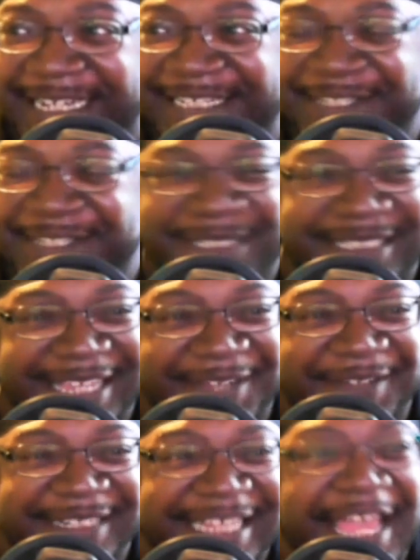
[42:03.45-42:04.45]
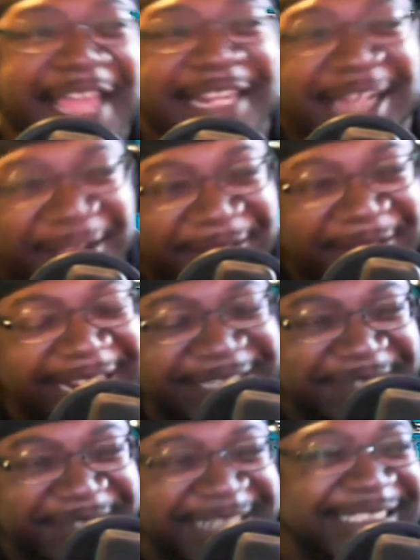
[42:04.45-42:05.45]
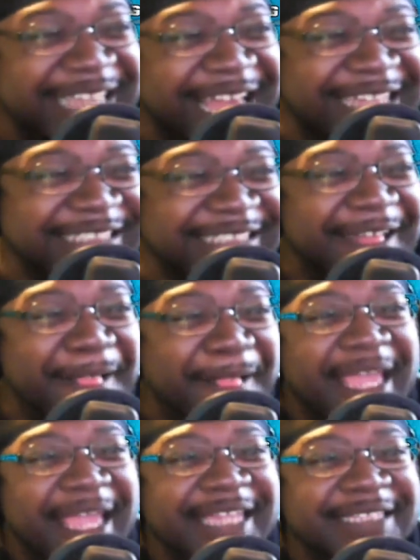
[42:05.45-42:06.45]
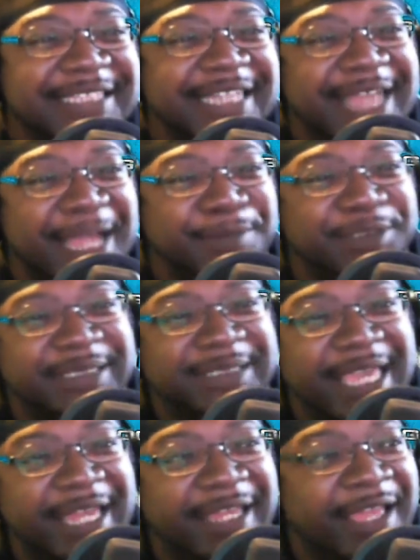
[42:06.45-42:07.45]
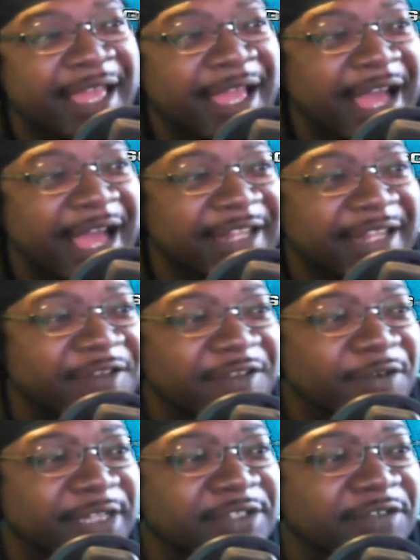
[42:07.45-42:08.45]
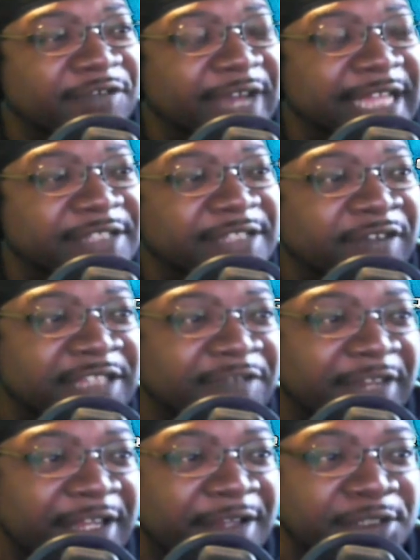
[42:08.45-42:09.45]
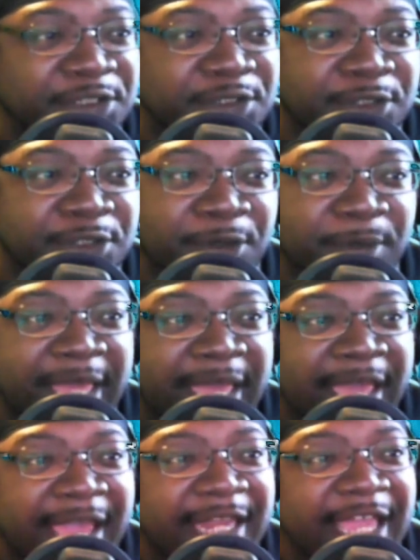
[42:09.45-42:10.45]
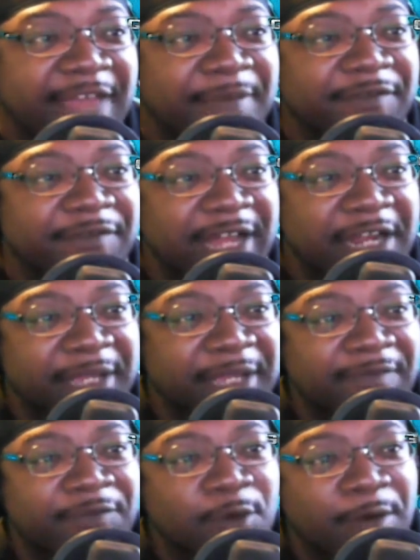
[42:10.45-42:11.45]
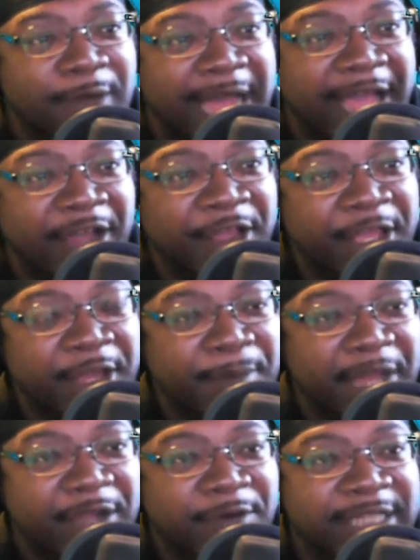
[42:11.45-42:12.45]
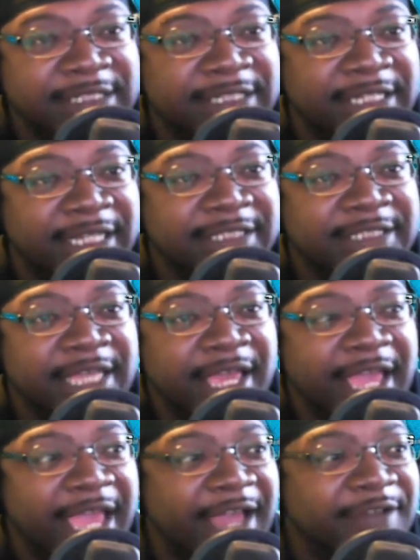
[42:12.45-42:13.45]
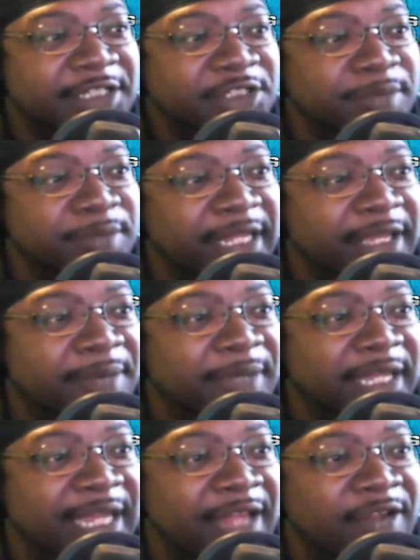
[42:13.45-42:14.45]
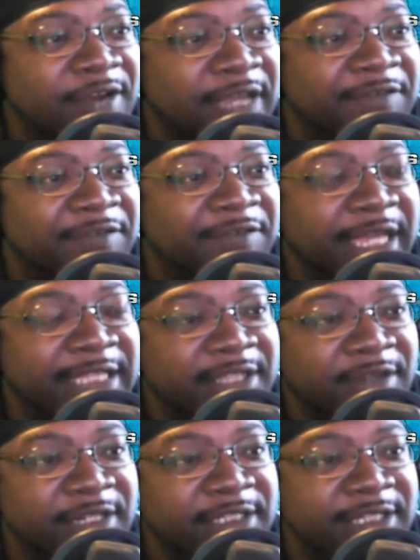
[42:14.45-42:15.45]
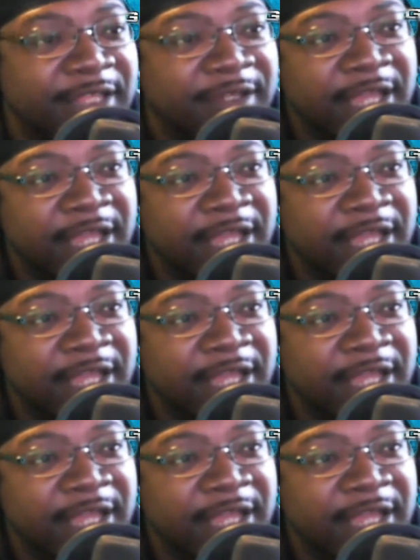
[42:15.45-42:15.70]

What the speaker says: Did you see what this is what he says? He says, "I'm just kidding. I love the Voice 2525's videos on YouTube and have been following him for a while. My question is, how did you meet him, and how long have you guys known each other?